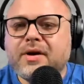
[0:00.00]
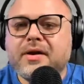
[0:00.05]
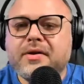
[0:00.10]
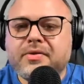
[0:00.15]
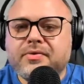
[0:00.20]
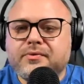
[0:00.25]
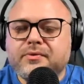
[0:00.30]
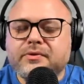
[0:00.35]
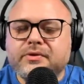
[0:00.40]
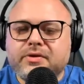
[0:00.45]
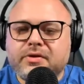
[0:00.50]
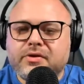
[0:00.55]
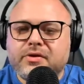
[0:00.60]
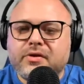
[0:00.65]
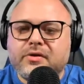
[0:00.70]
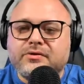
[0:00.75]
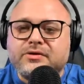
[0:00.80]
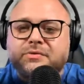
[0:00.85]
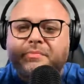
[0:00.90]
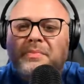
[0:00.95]
through to
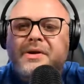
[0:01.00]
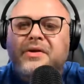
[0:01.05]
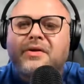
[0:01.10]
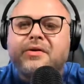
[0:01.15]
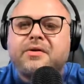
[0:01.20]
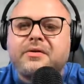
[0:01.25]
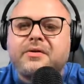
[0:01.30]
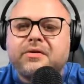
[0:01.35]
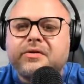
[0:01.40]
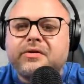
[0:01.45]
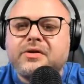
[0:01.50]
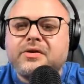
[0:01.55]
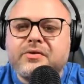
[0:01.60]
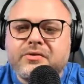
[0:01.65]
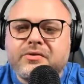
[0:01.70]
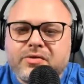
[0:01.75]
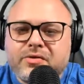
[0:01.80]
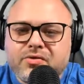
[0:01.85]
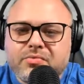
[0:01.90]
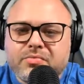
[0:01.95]
those bigger
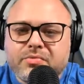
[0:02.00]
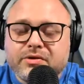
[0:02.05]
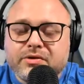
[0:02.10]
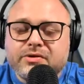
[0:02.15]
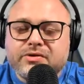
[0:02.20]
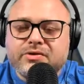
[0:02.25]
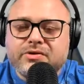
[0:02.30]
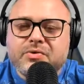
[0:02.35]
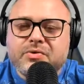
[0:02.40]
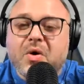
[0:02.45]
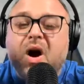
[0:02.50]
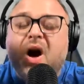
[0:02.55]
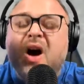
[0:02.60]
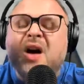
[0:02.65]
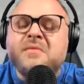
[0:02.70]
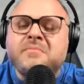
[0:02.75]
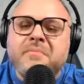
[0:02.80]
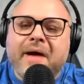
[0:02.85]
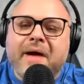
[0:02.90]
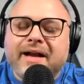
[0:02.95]
YouTubers to
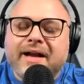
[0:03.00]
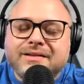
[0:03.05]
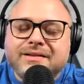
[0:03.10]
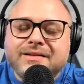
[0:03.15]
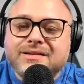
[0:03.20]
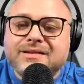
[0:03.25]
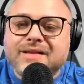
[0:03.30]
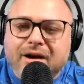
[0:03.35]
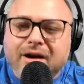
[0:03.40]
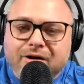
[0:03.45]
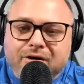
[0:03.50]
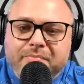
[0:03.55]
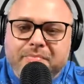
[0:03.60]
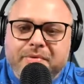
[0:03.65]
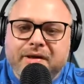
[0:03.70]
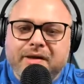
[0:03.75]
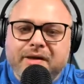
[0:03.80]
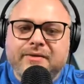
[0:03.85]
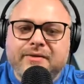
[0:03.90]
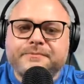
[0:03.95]
unbox
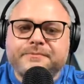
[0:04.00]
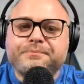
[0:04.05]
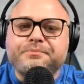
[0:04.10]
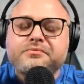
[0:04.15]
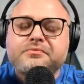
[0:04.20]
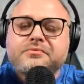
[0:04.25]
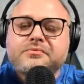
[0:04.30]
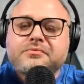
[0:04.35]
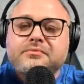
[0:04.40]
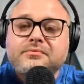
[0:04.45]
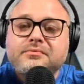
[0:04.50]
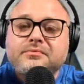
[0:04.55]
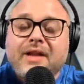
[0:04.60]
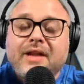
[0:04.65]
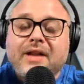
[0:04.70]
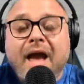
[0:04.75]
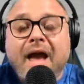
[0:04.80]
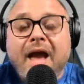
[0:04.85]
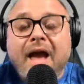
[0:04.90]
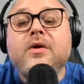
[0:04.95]
therapy.
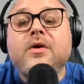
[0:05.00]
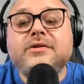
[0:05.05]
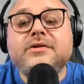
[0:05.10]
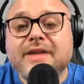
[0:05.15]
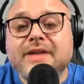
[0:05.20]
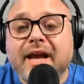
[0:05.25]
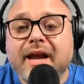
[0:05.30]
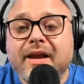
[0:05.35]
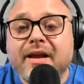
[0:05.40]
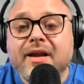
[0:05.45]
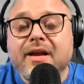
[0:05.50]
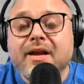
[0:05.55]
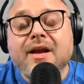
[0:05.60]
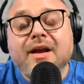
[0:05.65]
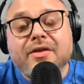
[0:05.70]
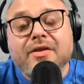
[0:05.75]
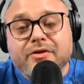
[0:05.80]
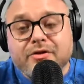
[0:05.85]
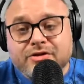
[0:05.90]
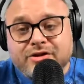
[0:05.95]
I will say
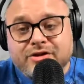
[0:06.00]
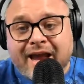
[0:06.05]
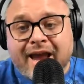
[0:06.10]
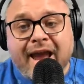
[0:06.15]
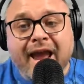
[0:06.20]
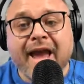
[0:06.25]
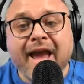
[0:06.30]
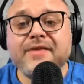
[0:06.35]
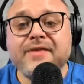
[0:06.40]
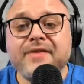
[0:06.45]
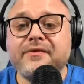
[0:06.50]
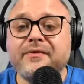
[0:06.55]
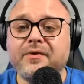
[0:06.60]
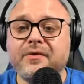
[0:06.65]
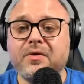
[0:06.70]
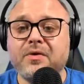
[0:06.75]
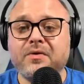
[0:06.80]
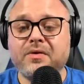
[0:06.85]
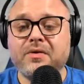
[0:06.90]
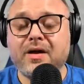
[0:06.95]
there's a
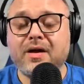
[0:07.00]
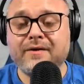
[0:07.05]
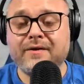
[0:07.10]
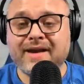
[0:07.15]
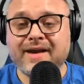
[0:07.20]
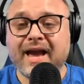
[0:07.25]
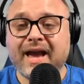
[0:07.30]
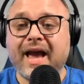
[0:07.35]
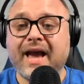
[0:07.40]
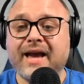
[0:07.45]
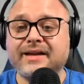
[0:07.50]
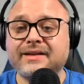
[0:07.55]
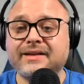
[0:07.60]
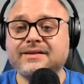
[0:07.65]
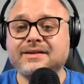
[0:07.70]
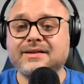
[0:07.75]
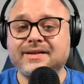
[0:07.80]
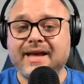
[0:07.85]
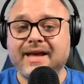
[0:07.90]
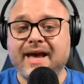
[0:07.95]
handful of
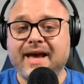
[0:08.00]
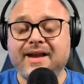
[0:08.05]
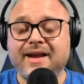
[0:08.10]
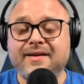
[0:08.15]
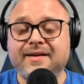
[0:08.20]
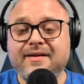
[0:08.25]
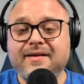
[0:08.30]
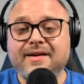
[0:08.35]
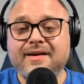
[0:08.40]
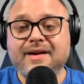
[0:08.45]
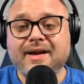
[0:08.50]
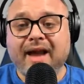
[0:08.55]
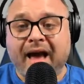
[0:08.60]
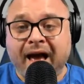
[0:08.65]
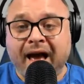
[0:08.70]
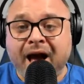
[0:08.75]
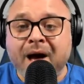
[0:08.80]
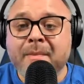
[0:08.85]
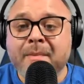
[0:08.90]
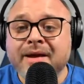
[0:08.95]
guys that
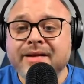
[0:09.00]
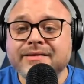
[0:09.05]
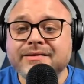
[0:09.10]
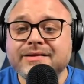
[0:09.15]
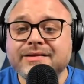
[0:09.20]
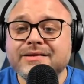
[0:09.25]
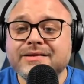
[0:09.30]
comments,